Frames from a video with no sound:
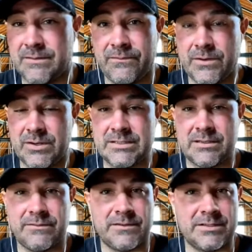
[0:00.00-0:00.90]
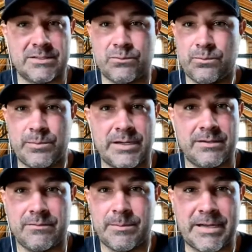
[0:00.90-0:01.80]
Very tough because of my
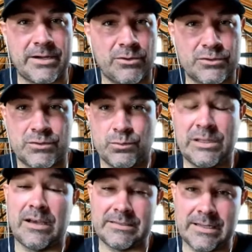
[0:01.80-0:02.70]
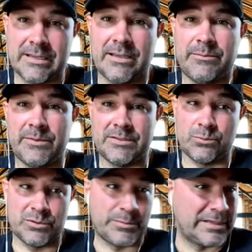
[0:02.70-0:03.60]
coach. We lost that game,
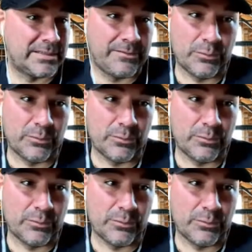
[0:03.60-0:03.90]
which makes it even